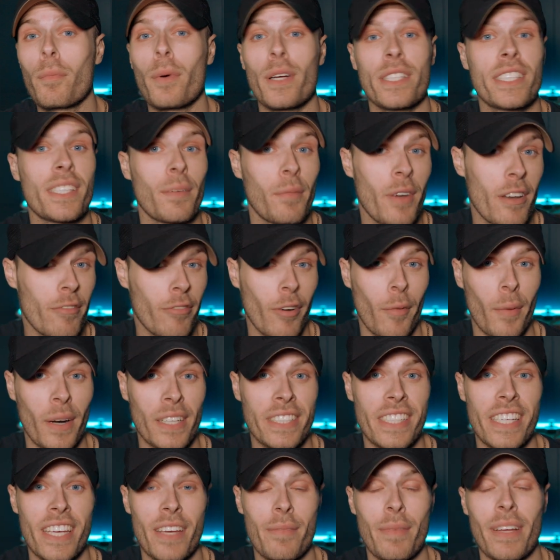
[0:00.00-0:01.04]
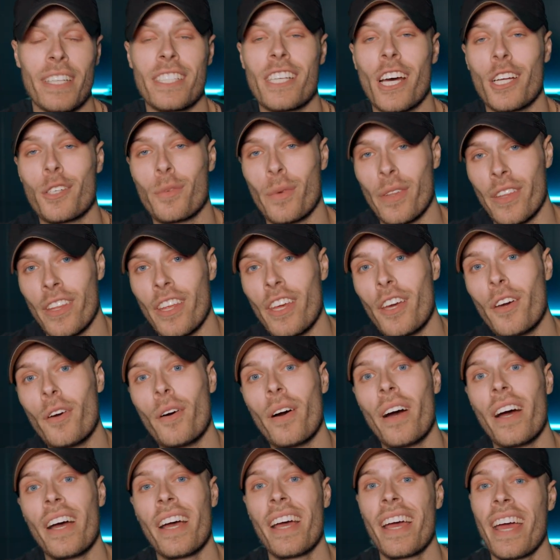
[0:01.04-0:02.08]
put somebody from our team in touch with
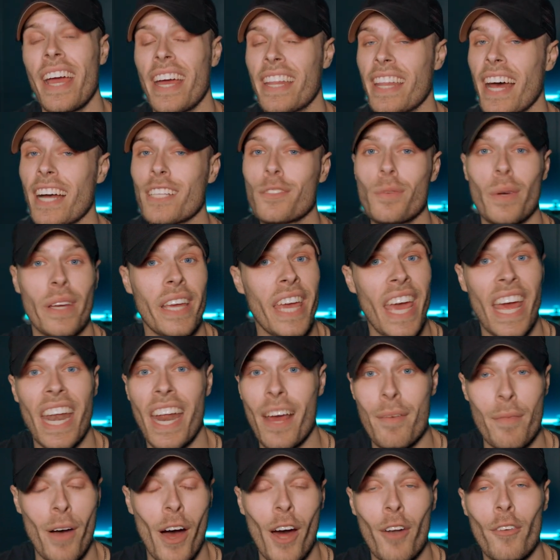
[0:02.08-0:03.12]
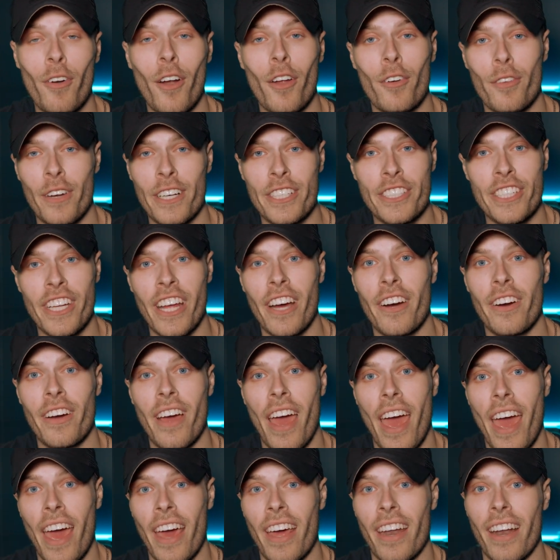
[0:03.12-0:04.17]
you. And that's when Can-Am On-Road reached out,
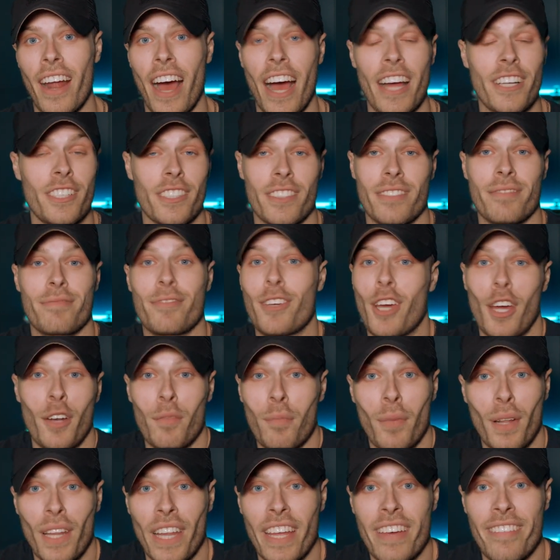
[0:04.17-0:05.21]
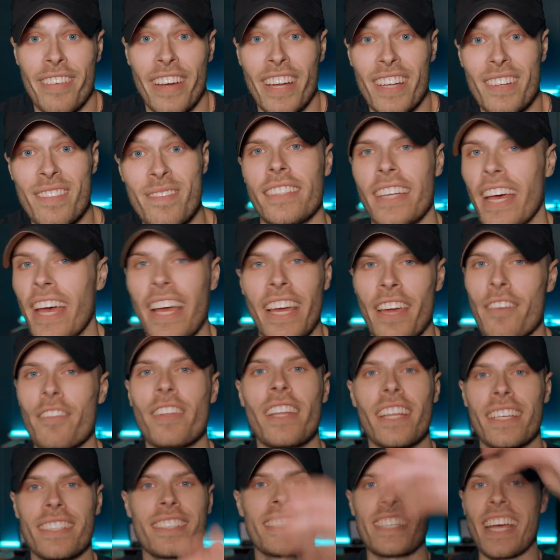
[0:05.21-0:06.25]
and I just couldn't believe it. Dang, even
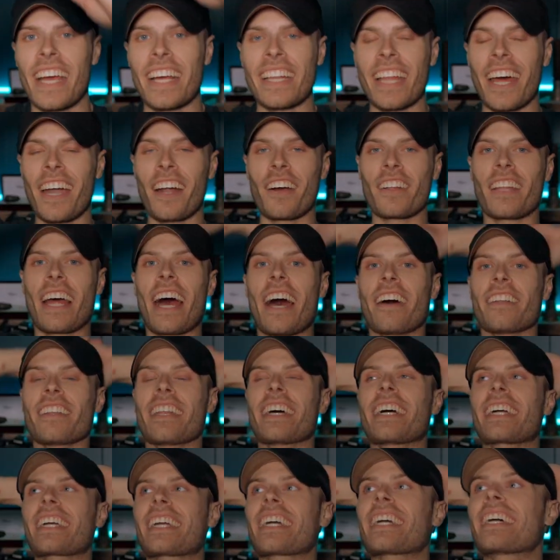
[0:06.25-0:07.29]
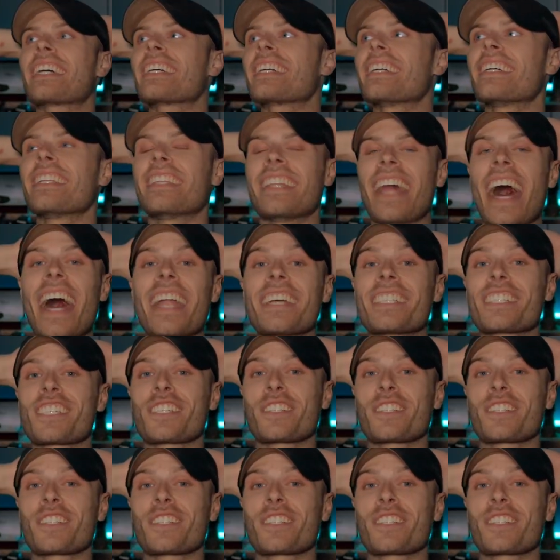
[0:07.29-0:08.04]
like saying that out loud, like, that is